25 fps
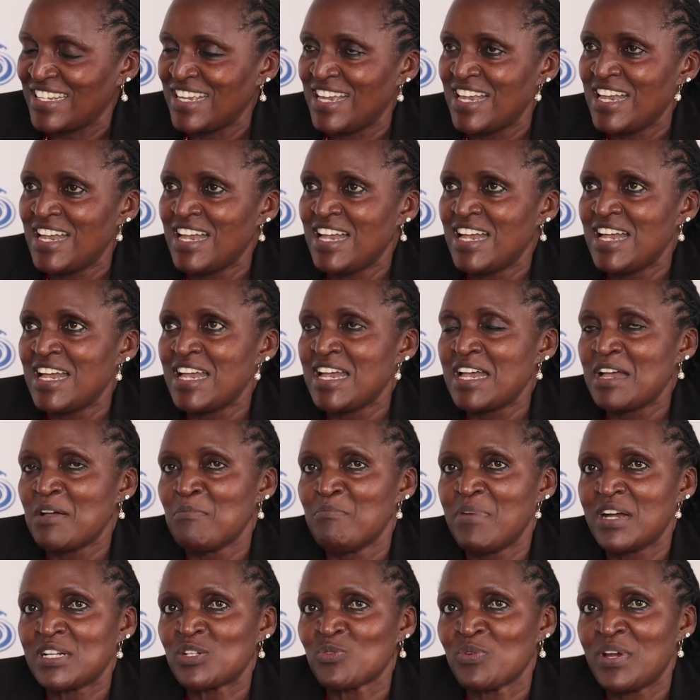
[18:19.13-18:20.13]
Okay.
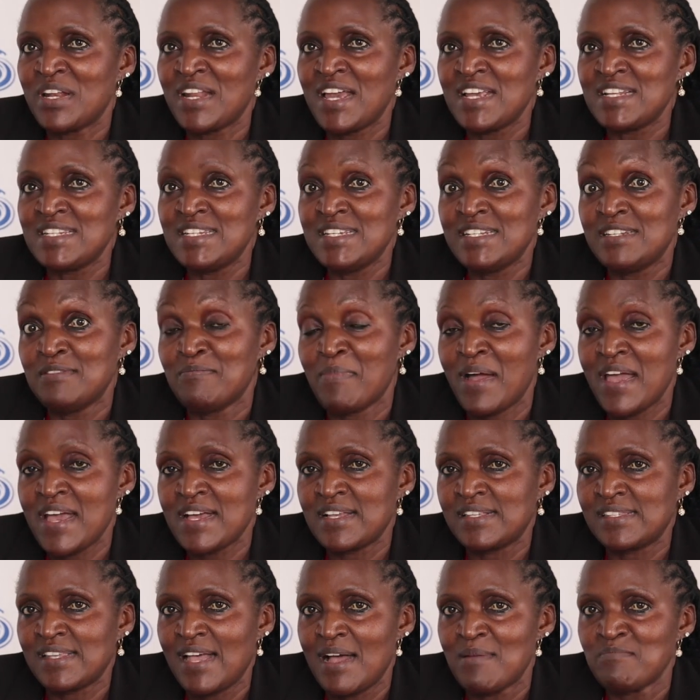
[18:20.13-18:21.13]
But when I did my
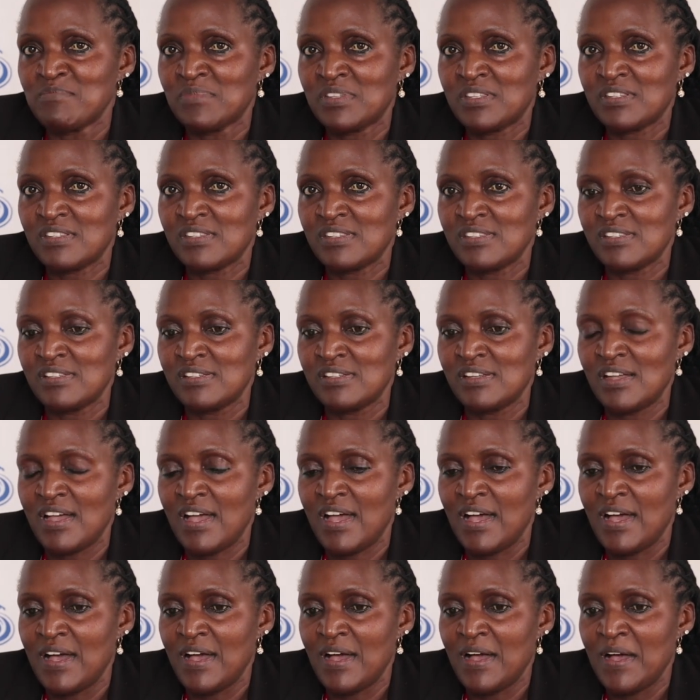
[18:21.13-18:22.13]
exams,
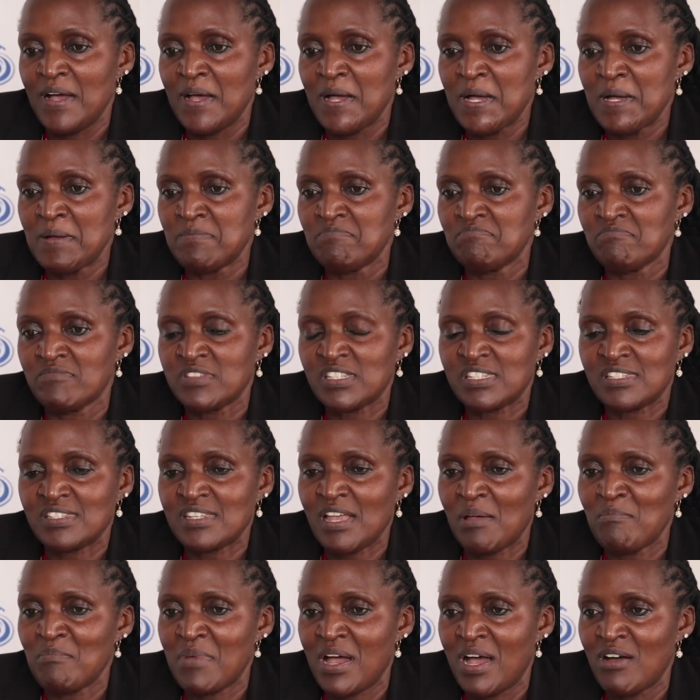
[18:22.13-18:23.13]

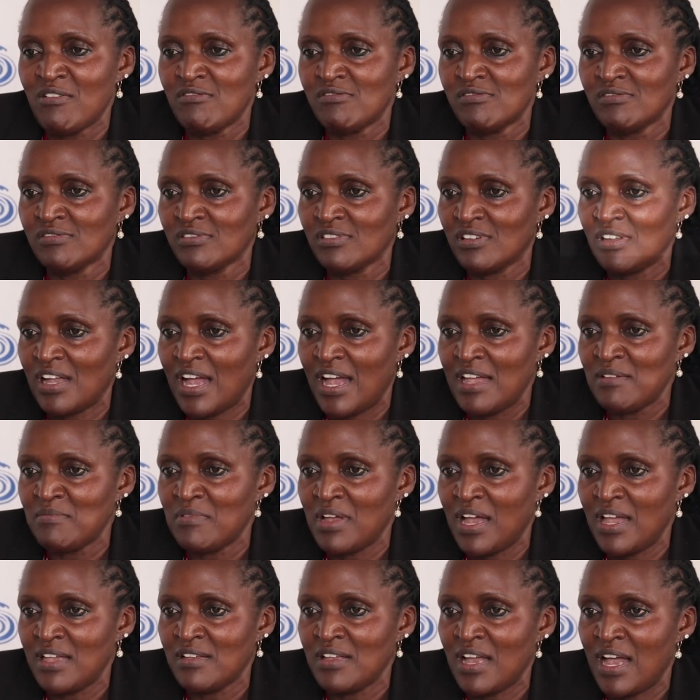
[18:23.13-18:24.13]
somehow
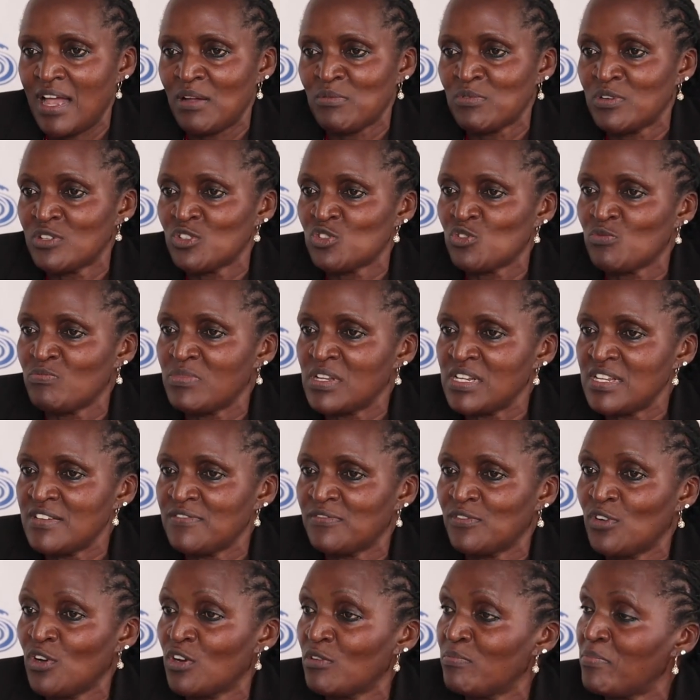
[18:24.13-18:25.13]
I want to
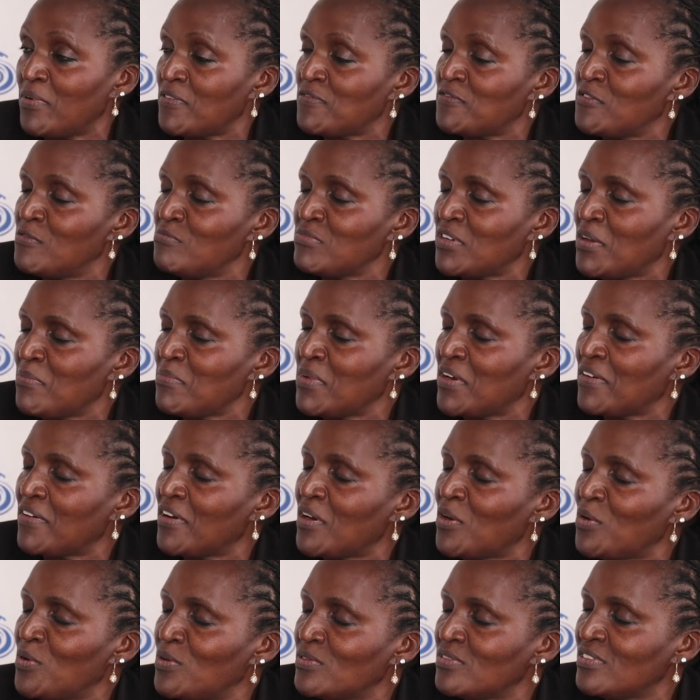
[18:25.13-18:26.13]
believe God performed a
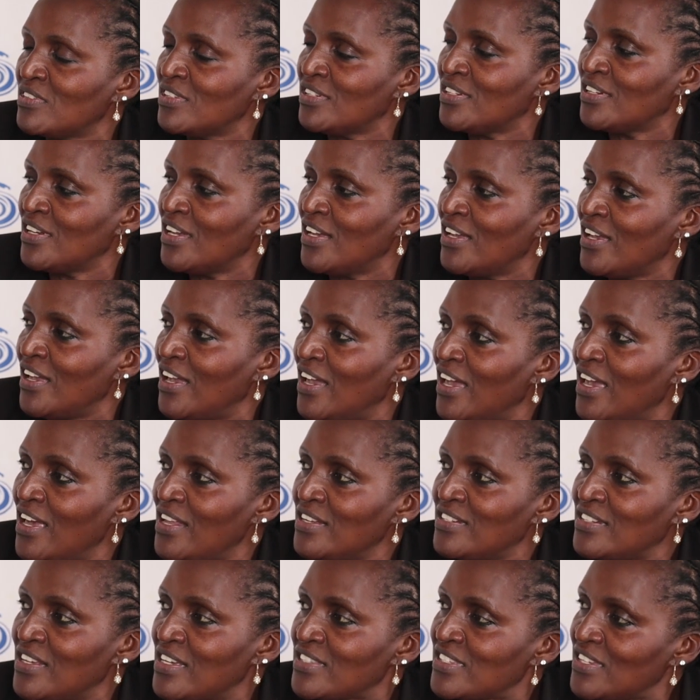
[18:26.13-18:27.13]
miracle.
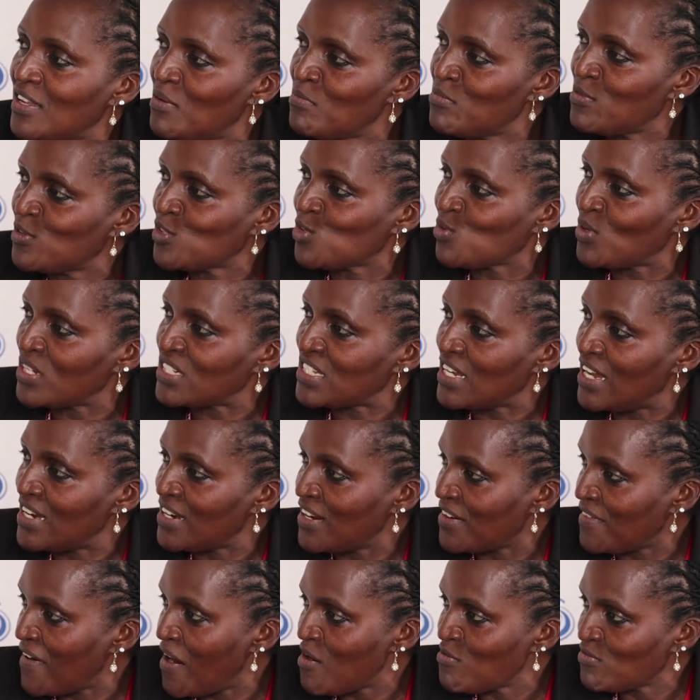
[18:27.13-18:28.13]
And the tables were turned
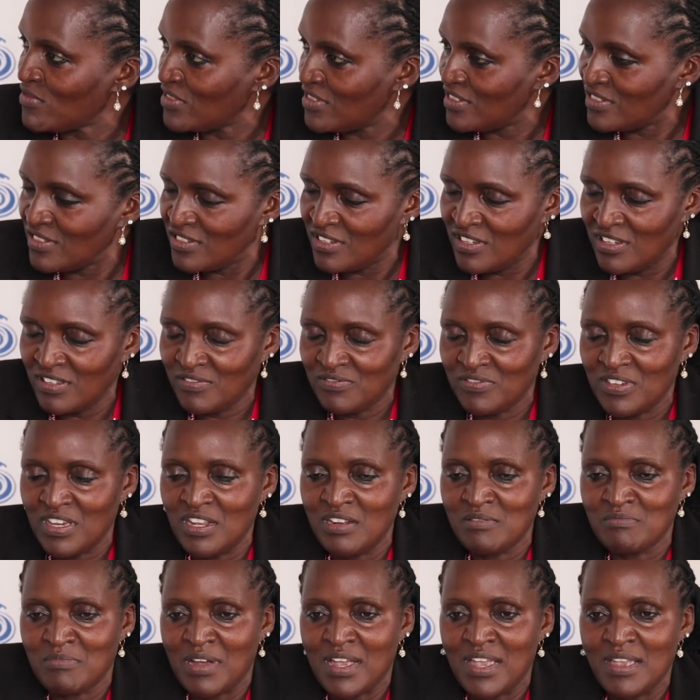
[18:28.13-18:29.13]
around. Yes.
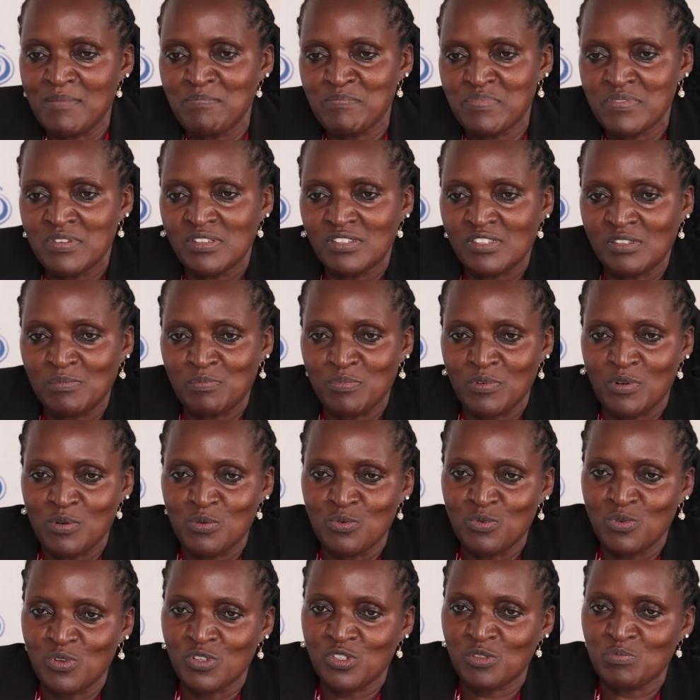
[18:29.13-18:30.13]
Even my principal,
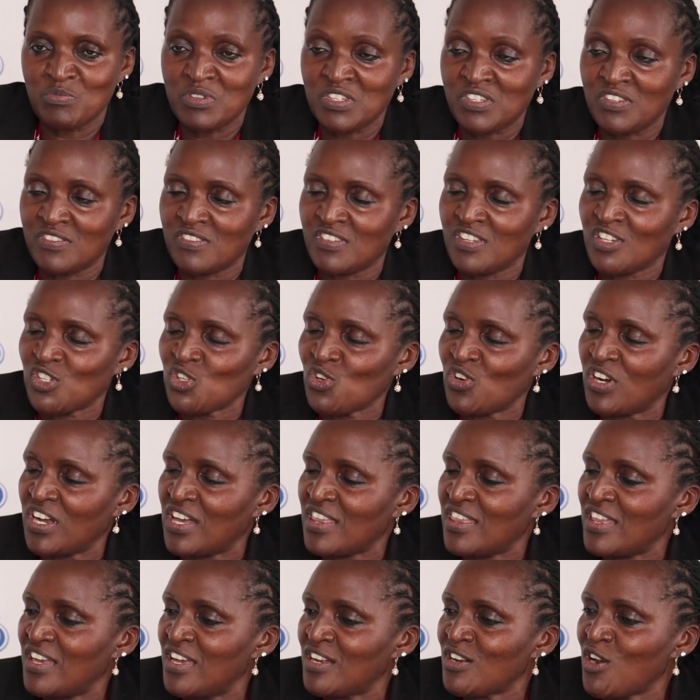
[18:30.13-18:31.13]
who was Mrs. Geshoga
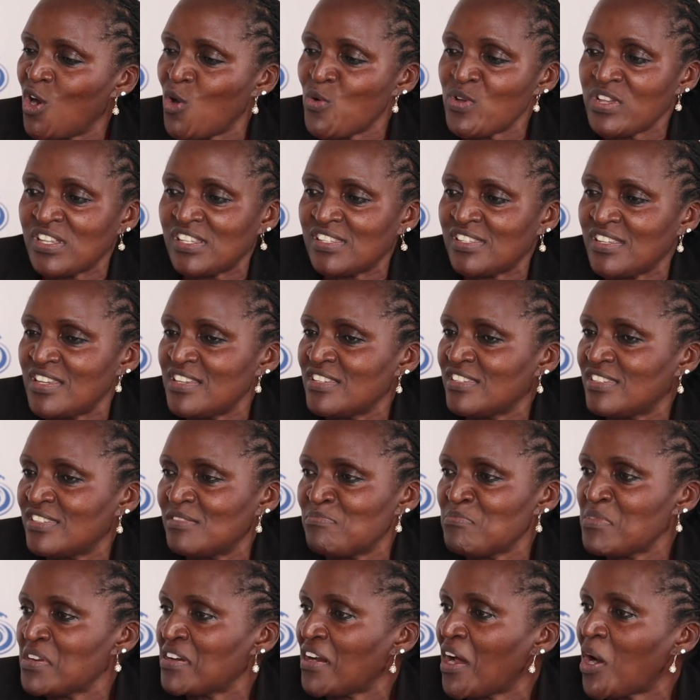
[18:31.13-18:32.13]
then, always says
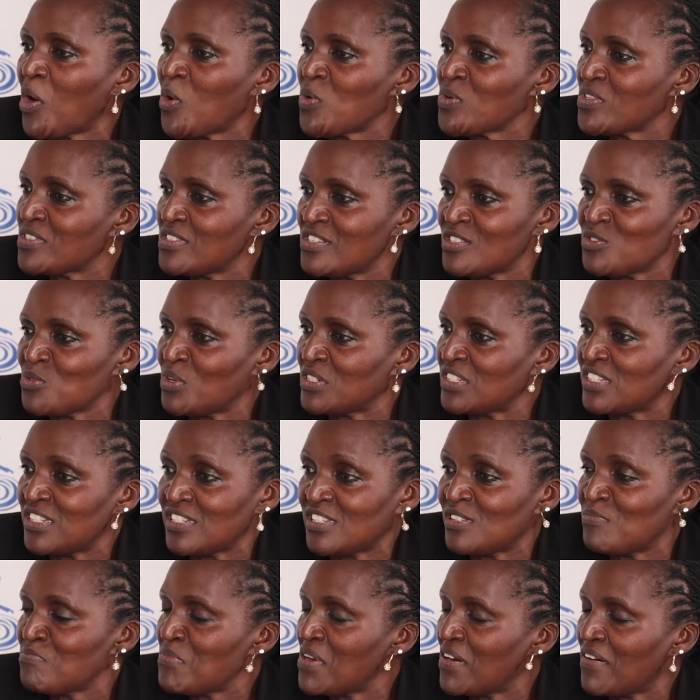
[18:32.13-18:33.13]
miracles. This was
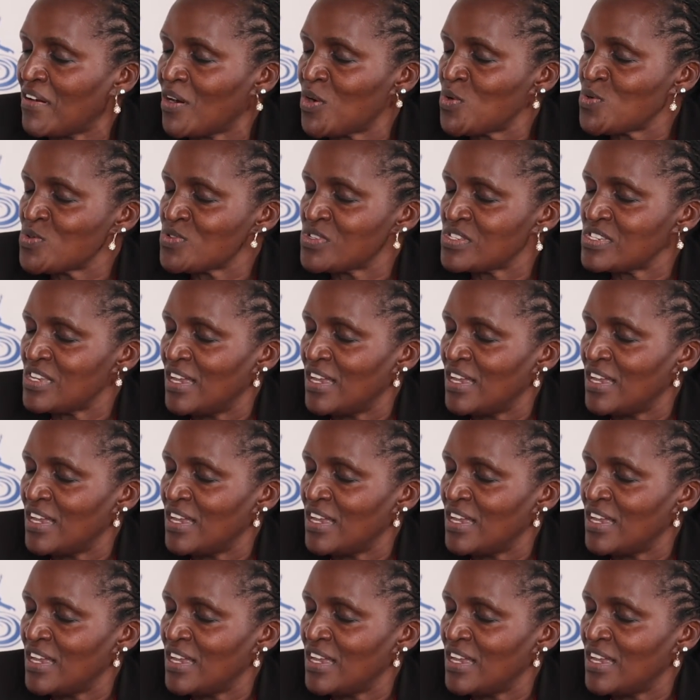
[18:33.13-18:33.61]
just miracles.